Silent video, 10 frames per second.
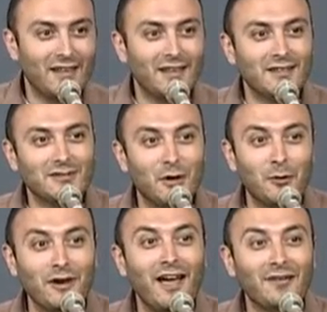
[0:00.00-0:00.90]

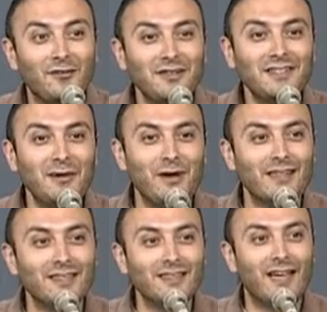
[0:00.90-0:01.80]
So the first time I
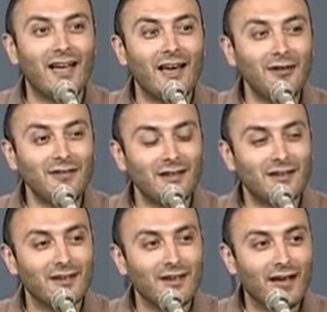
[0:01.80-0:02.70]
did that, I was like,
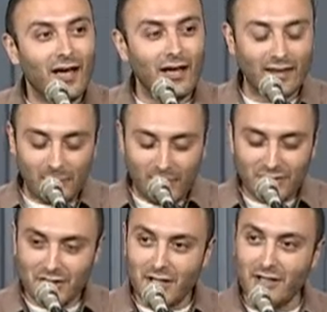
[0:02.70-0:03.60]
and the
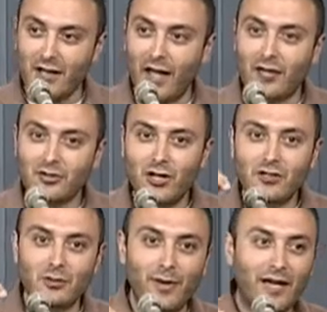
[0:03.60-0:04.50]
machine, I tried
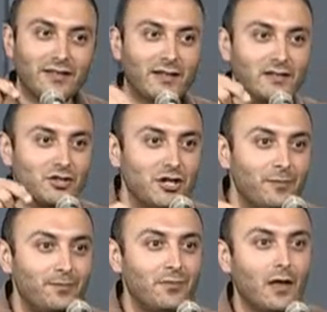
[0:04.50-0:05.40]
to max it at the gym,
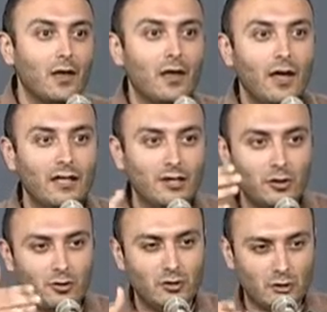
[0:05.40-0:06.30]
and then you
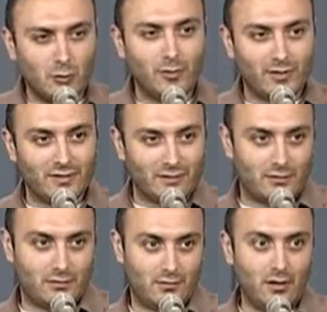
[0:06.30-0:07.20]
need to do it because
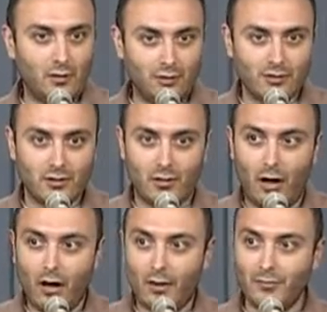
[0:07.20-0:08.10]
they don't want you to
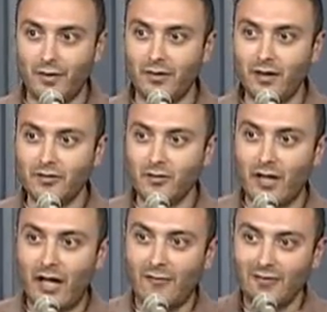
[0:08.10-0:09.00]
hog up the thing, so
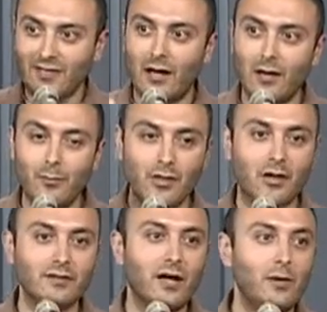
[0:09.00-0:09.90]
they have a set limit
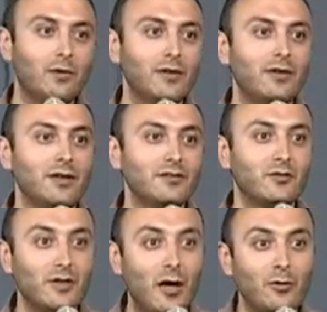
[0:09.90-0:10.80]
on time on the things.
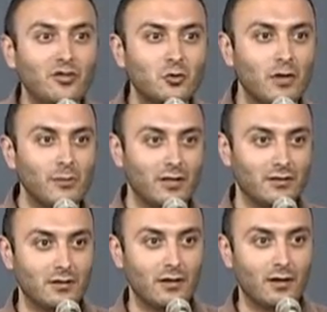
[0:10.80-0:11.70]
For that one, it's 20 minutes.